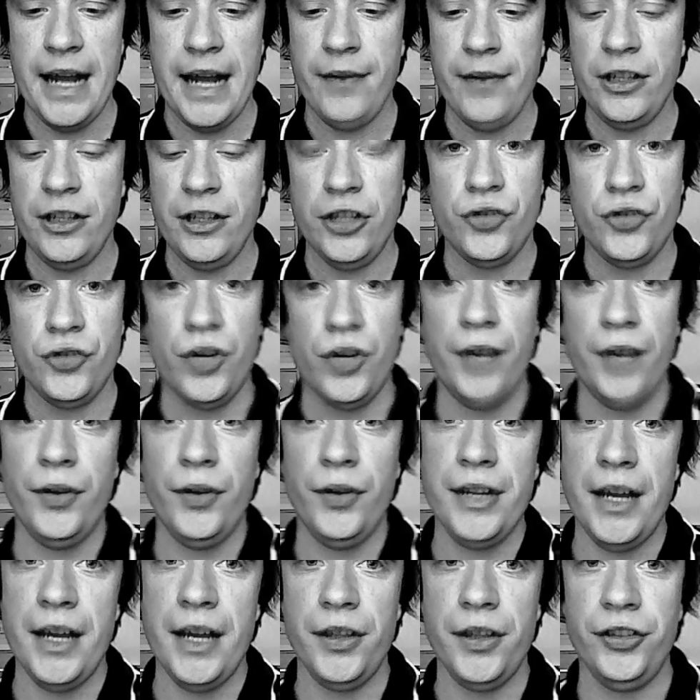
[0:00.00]
having to drive
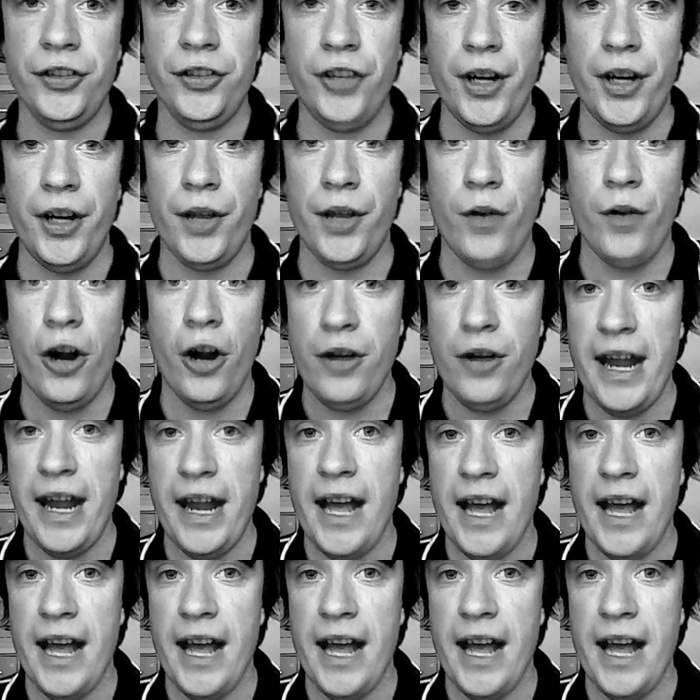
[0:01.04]
on the other side of the road and